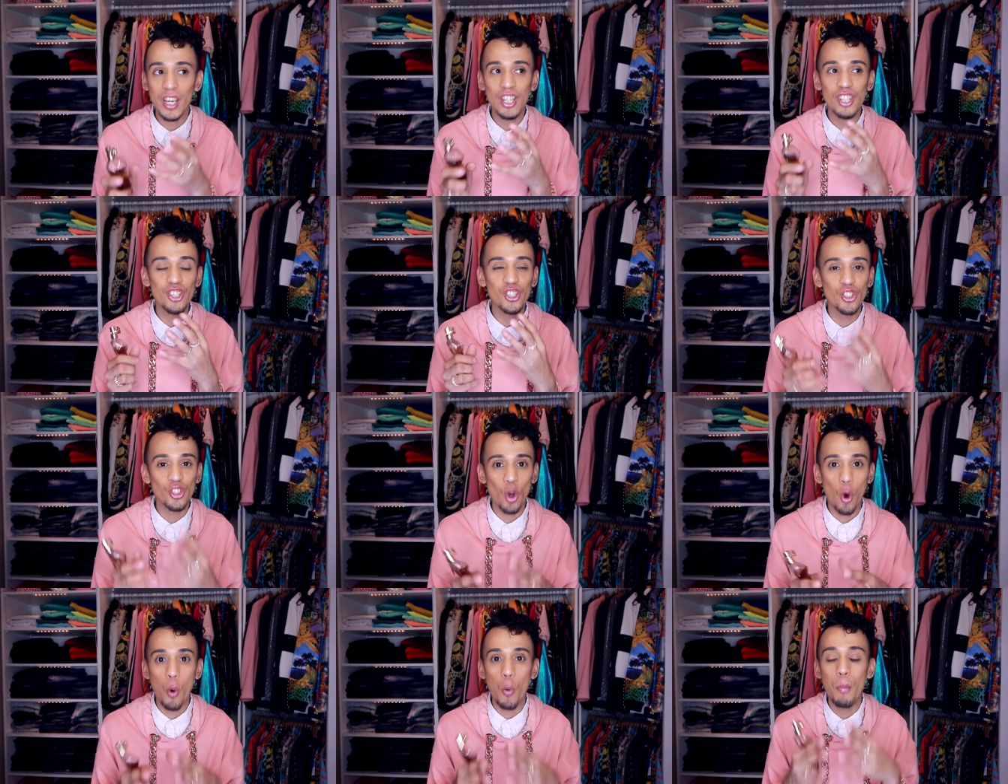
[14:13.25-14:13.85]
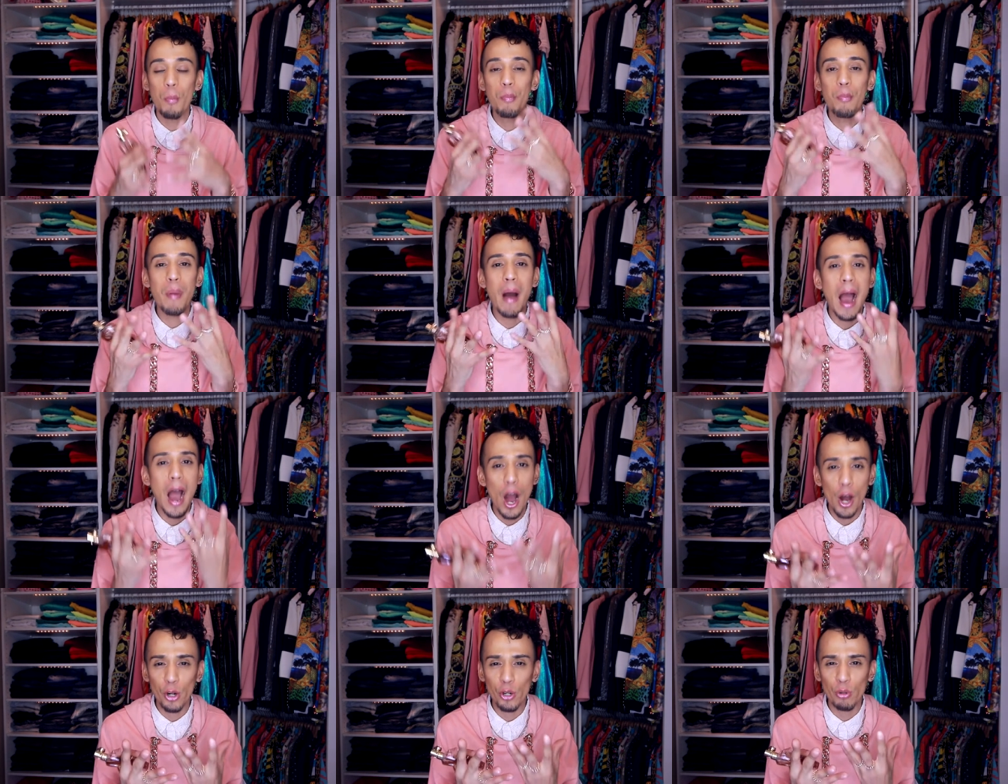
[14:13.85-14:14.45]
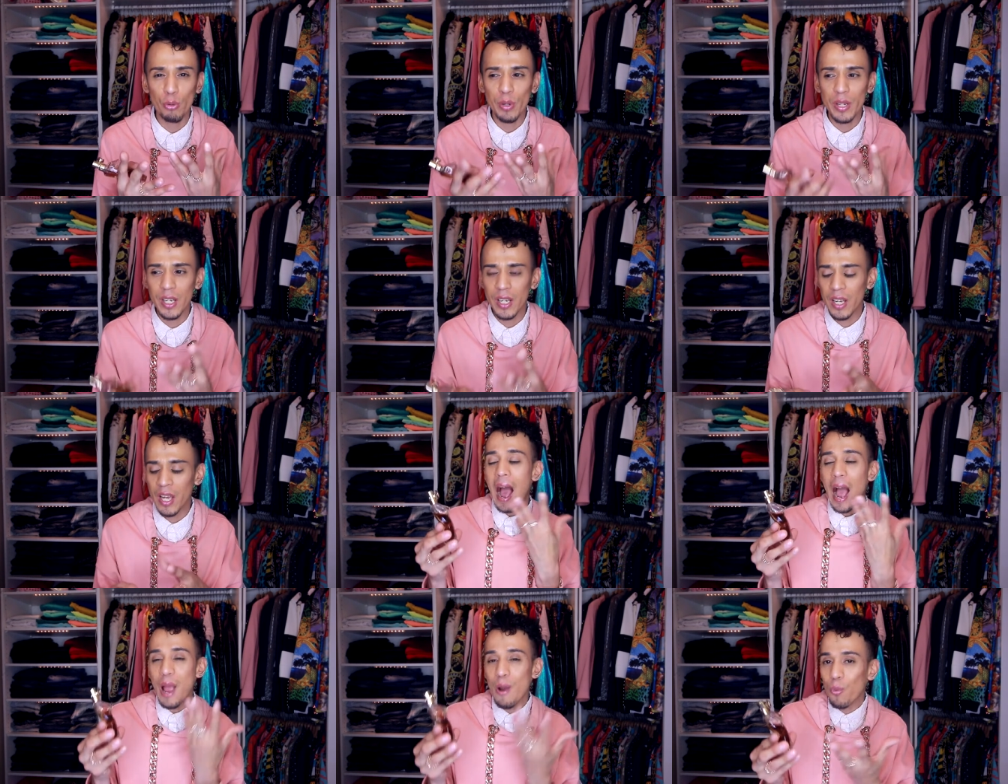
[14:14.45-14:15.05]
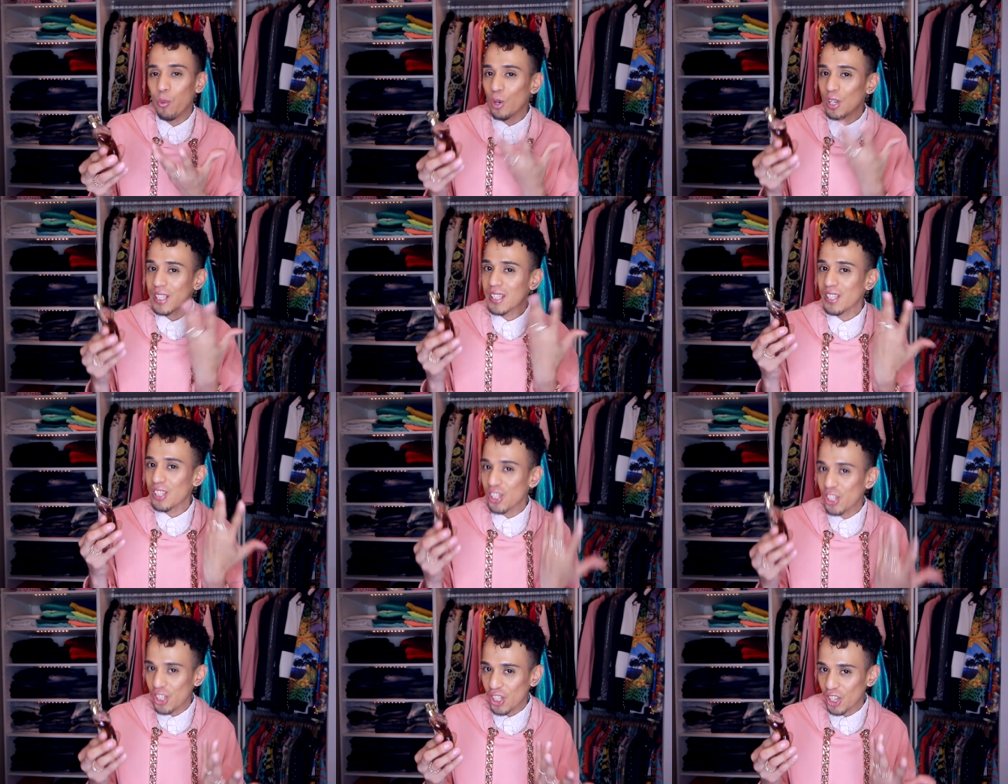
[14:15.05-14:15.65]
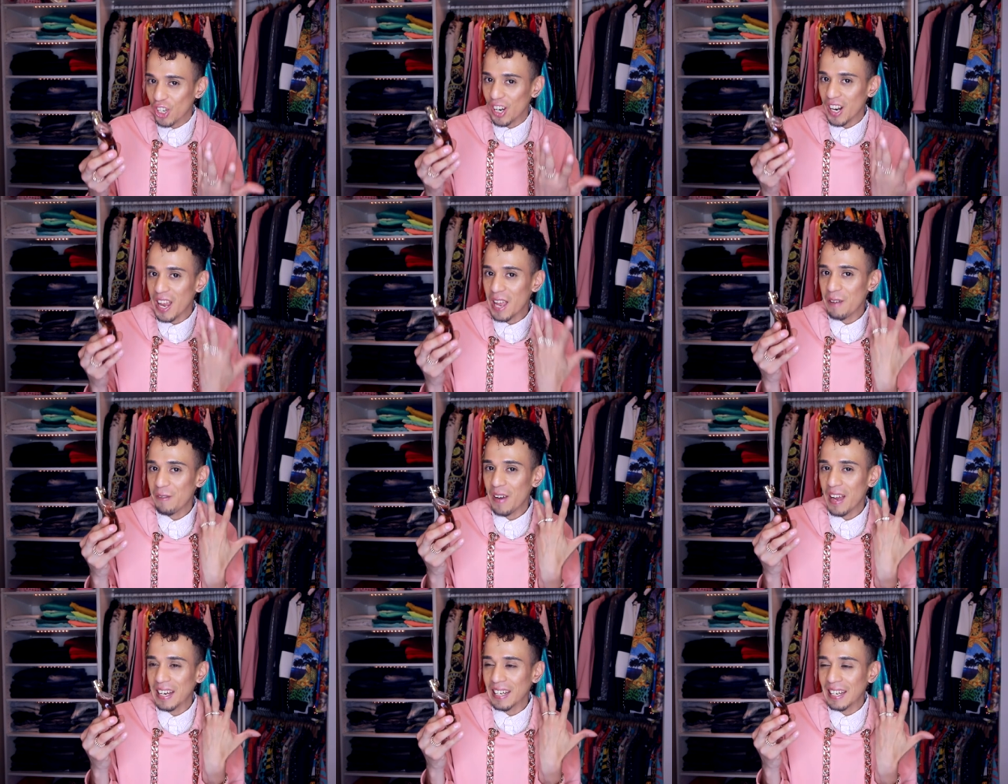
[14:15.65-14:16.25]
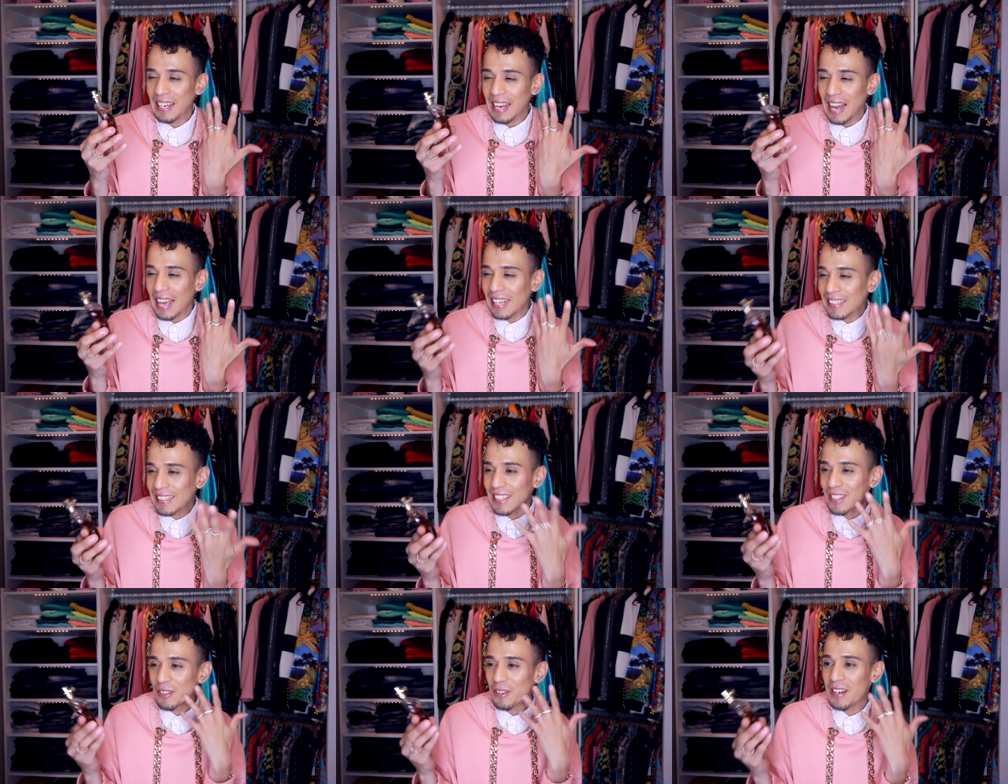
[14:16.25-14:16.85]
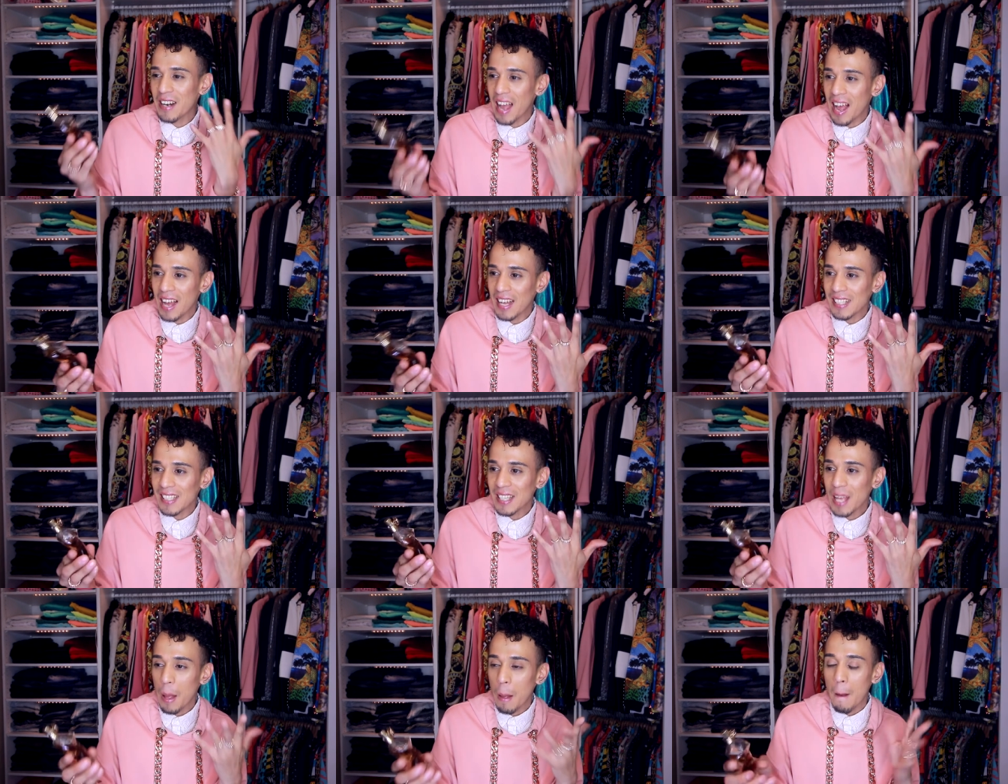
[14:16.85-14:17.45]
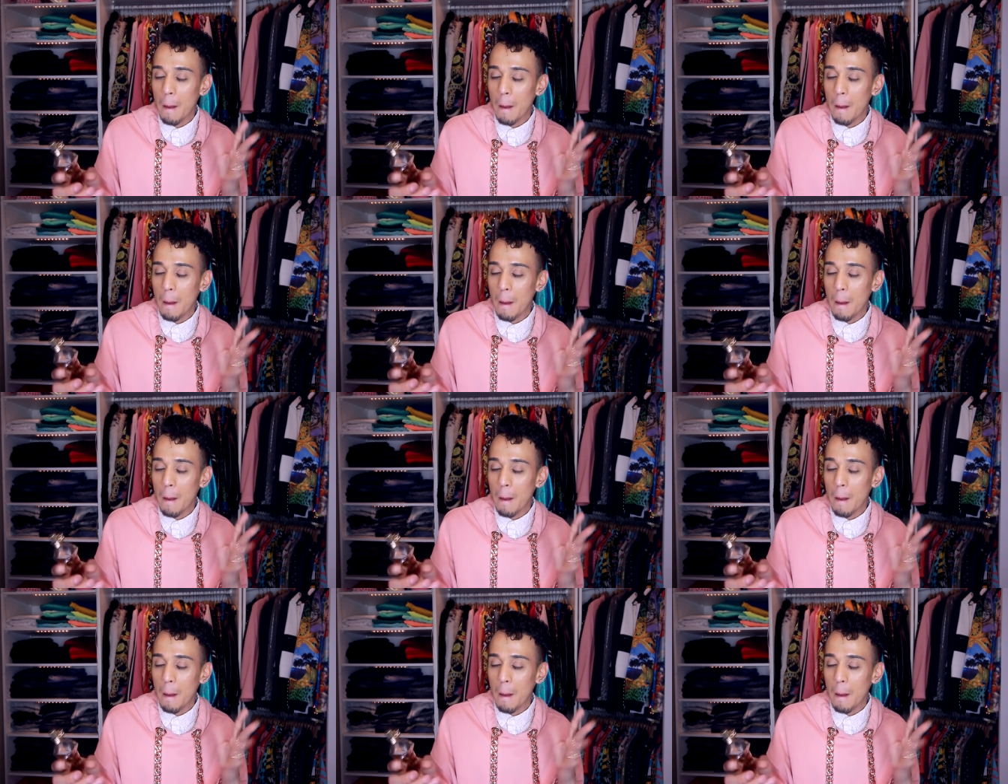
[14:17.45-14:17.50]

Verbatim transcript: It's so powdery. I wasn't sure if I liked it or not.